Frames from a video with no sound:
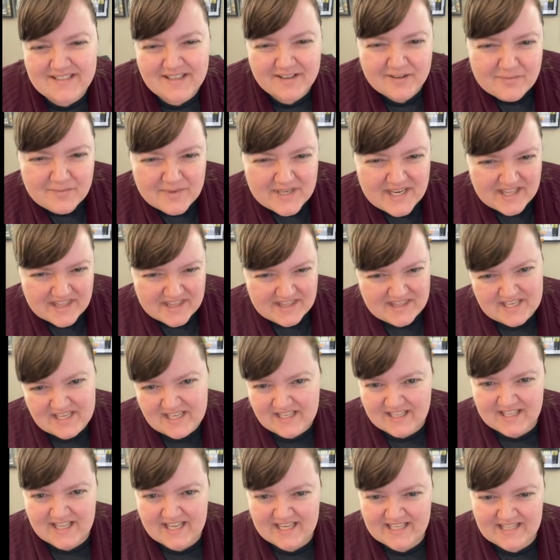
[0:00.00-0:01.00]
I don't want to
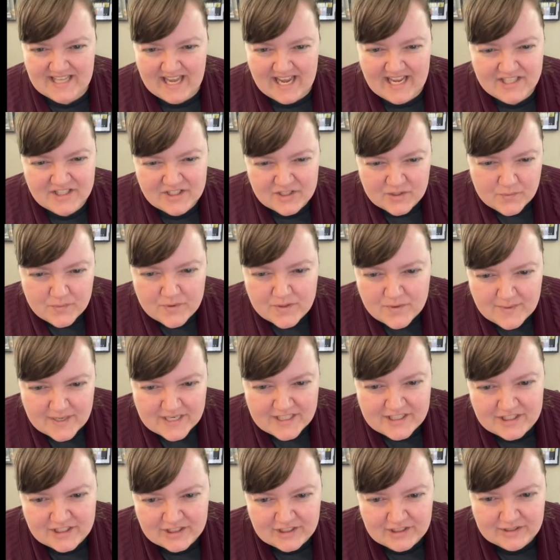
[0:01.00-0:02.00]
think like that. So what do I
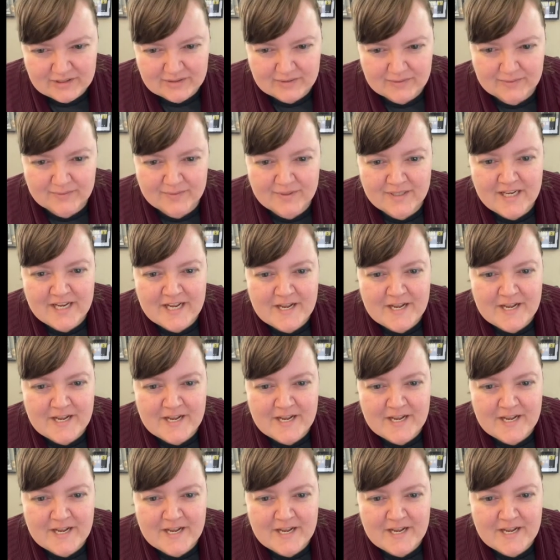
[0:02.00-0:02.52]
do?